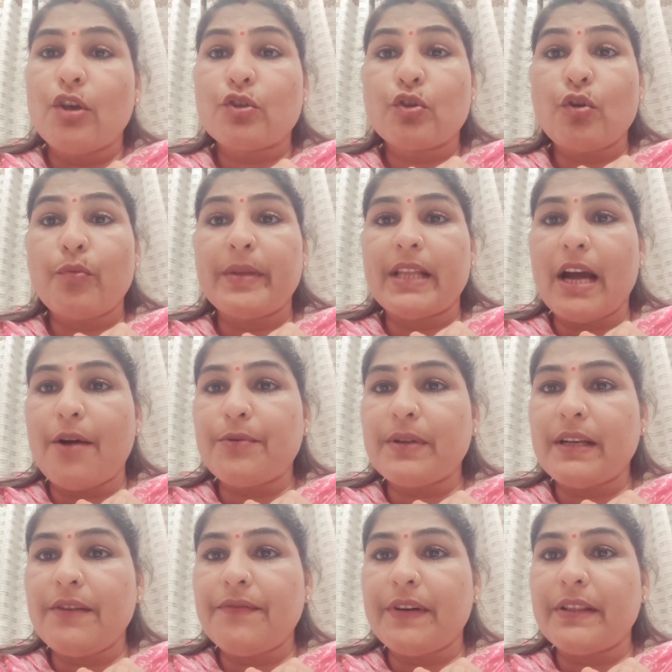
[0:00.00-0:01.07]
So
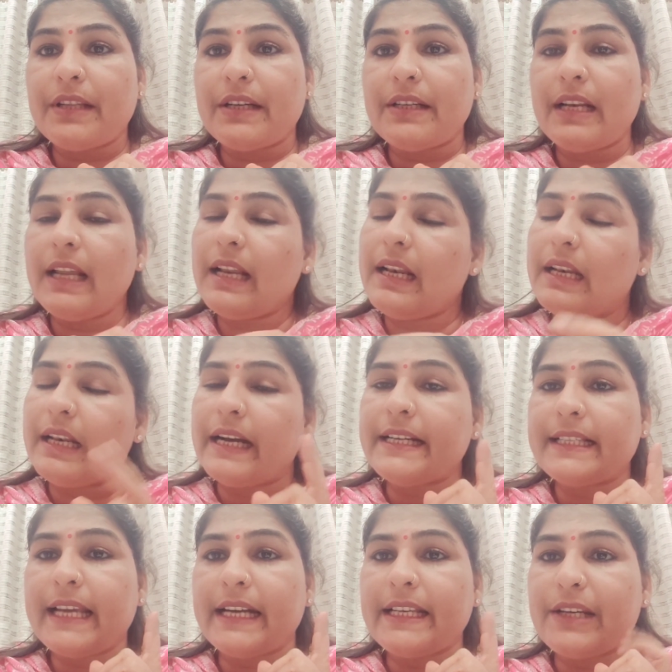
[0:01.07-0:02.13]
without any further delay,
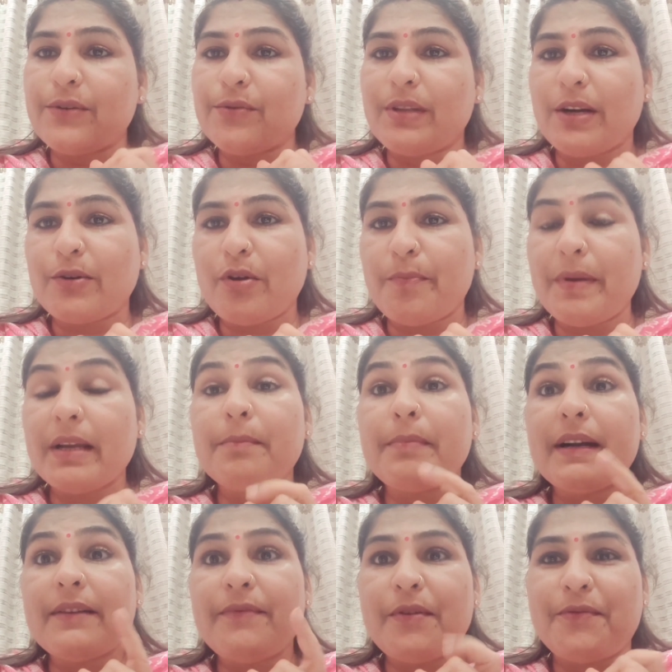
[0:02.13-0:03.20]
let's get into the topic.
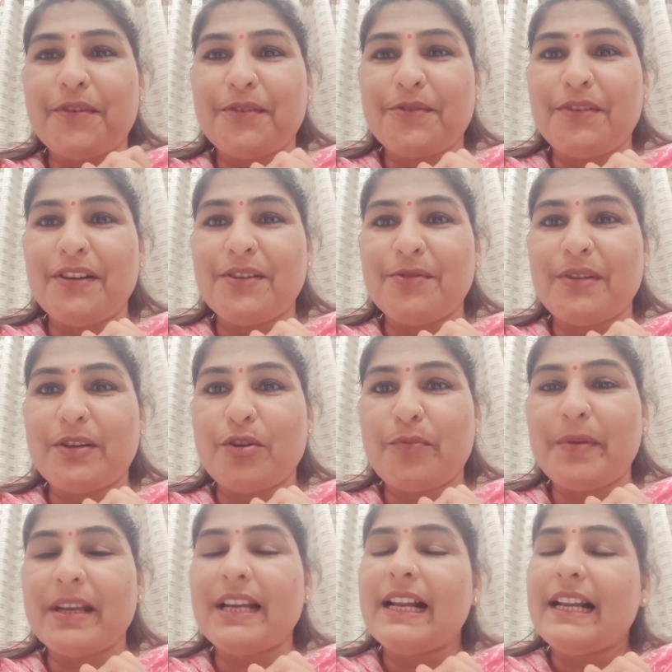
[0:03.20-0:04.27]
But before going to the
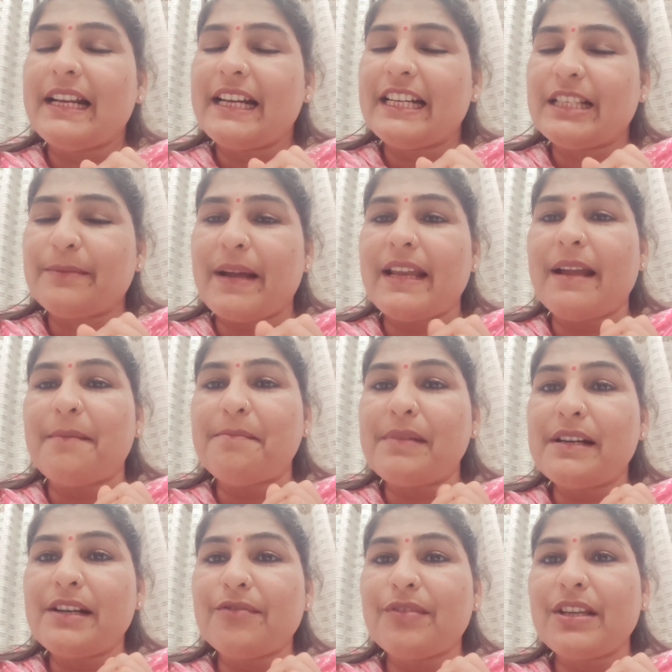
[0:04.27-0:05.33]
topic, it's my
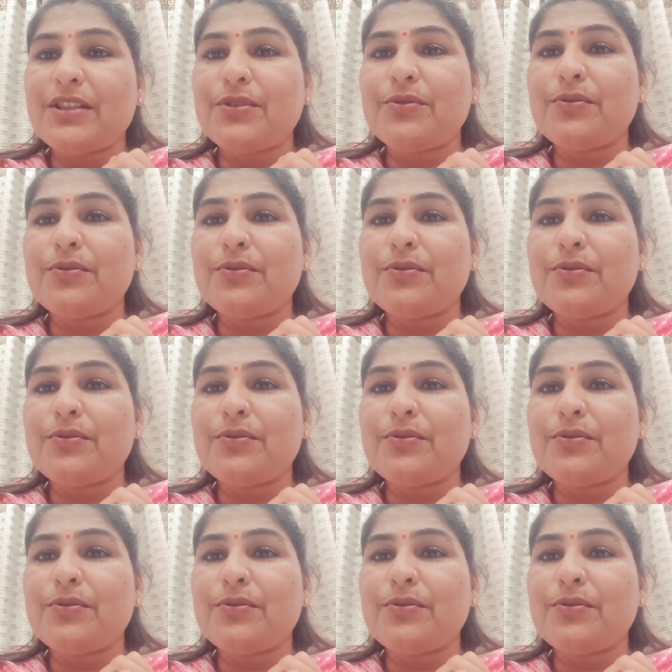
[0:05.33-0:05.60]
humble request